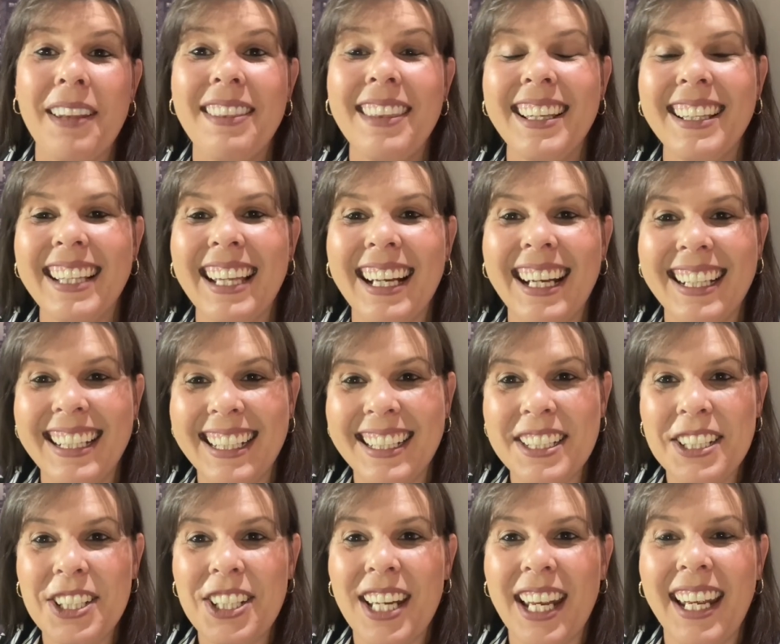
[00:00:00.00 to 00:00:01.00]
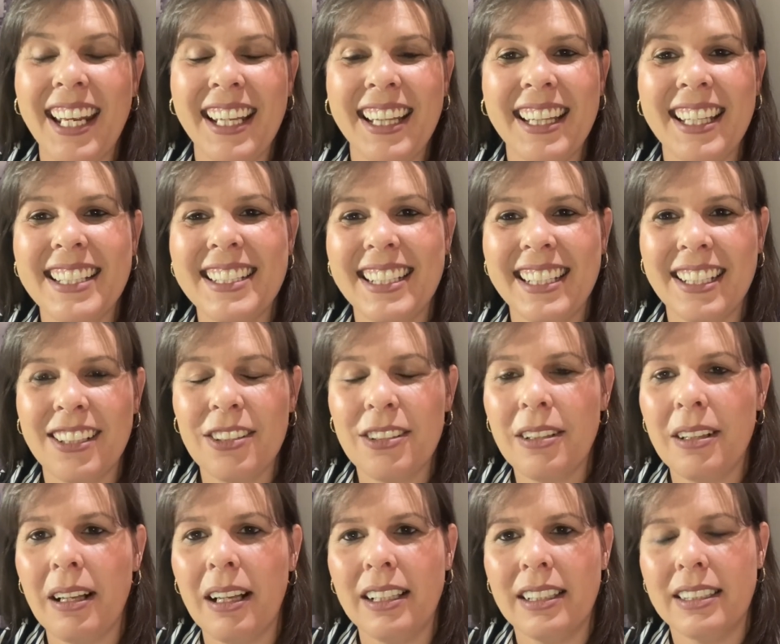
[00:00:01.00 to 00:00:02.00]
thing that I didn't share in this little
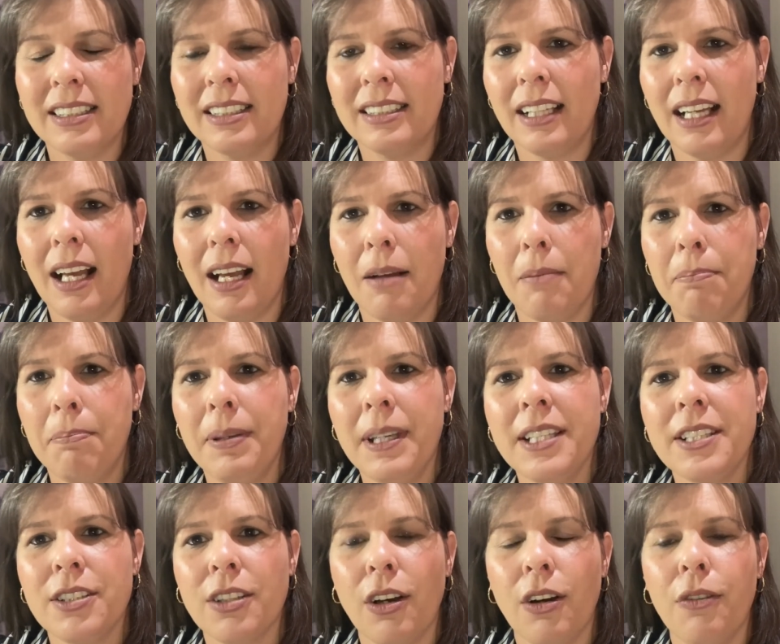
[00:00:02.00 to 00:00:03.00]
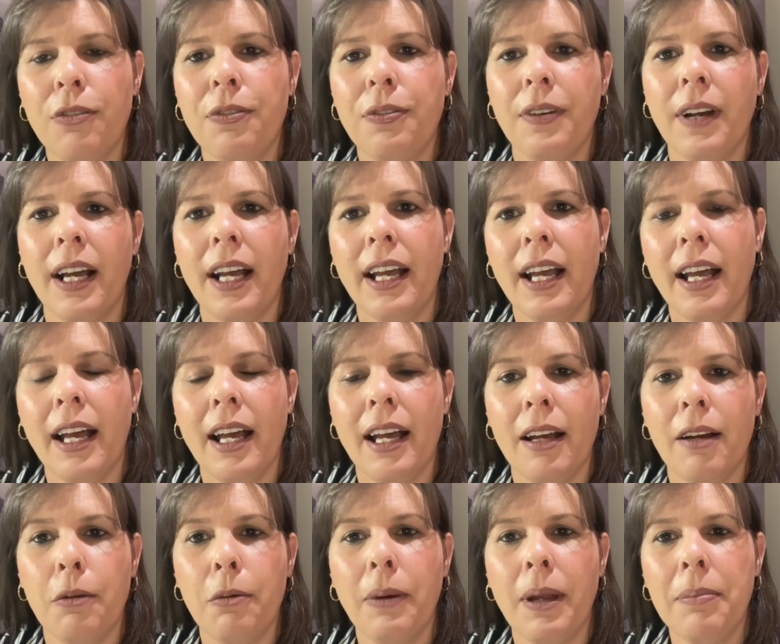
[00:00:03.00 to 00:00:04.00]
piece of
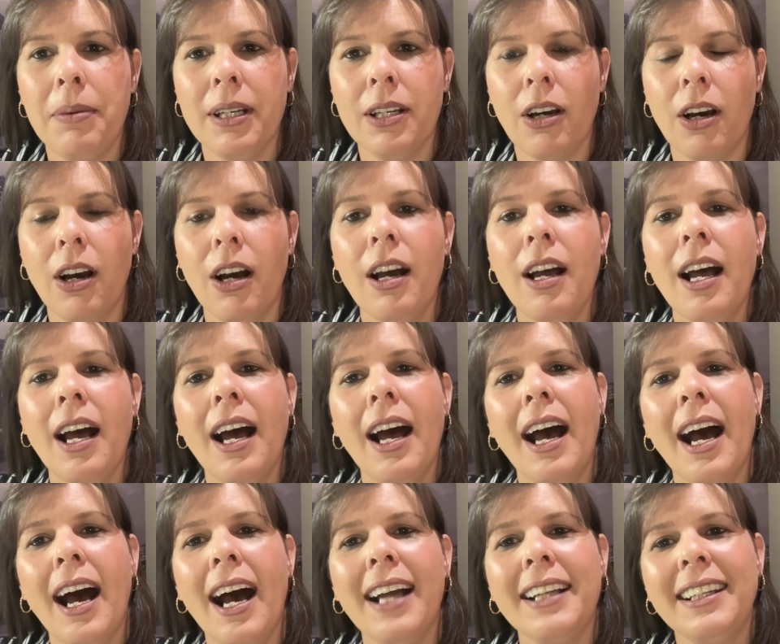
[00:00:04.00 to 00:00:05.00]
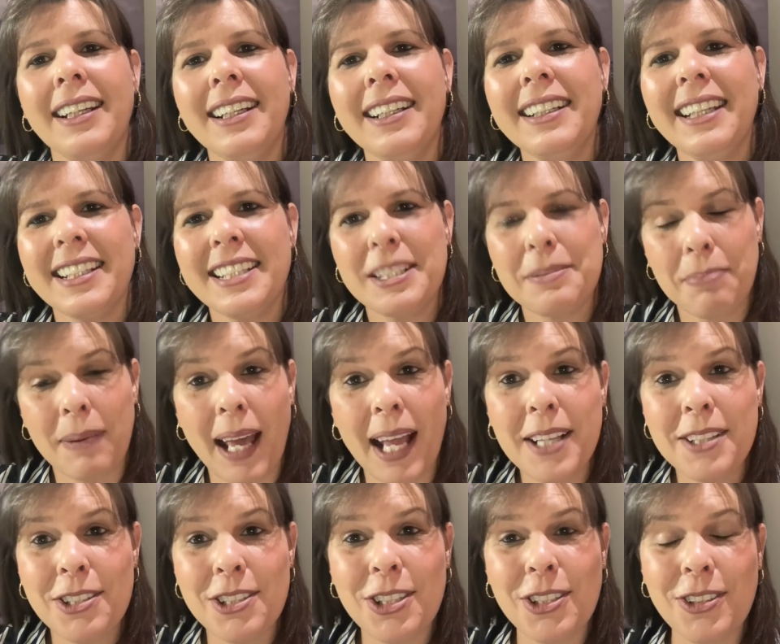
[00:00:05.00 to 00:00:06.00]
webinar, I didn't
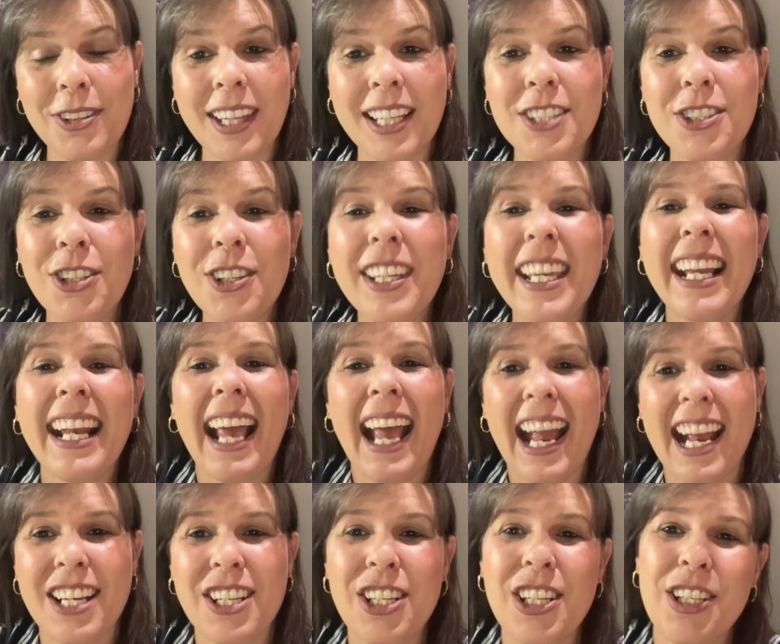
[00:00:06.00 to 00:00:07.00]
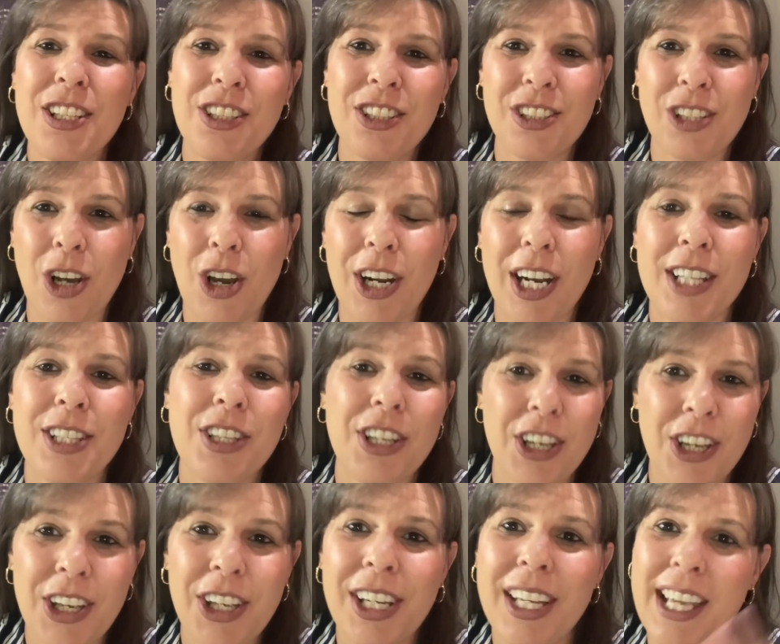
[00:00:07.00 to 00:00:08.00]
explain to you that you can actually start as
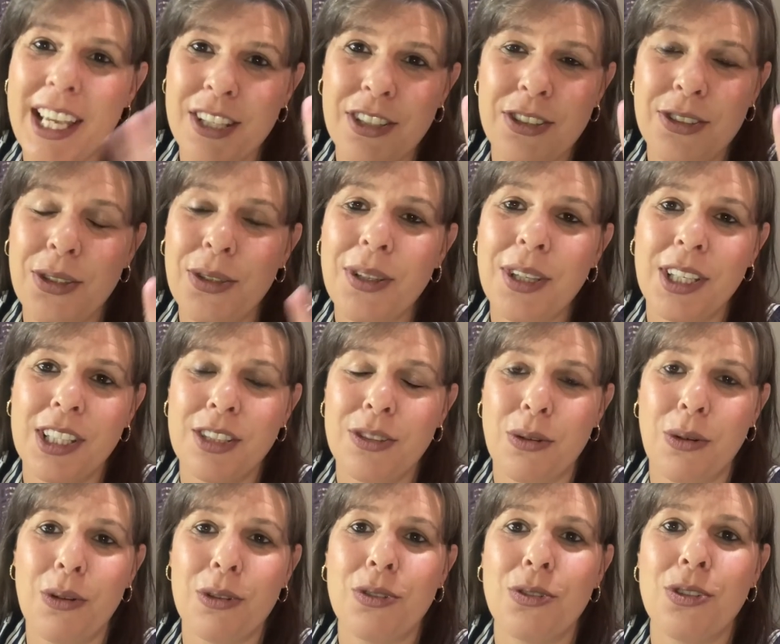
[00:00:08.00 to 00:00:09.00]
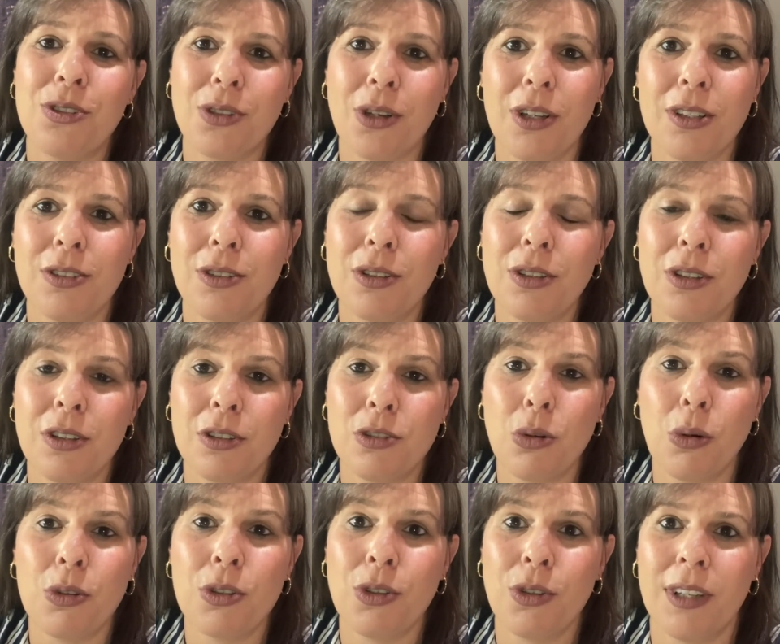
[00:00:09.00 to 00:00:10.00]
early as 2 years old to start to
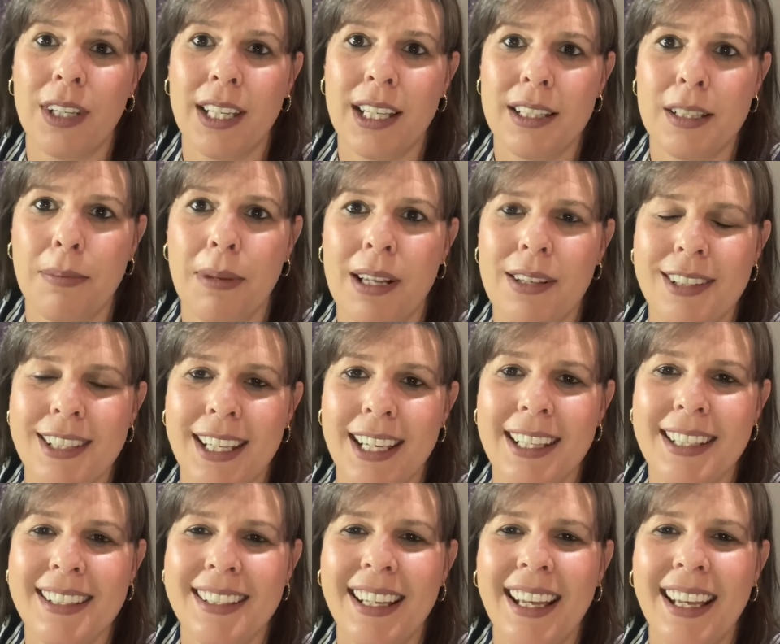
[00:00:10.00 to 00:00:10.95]
talk to your kids about sex.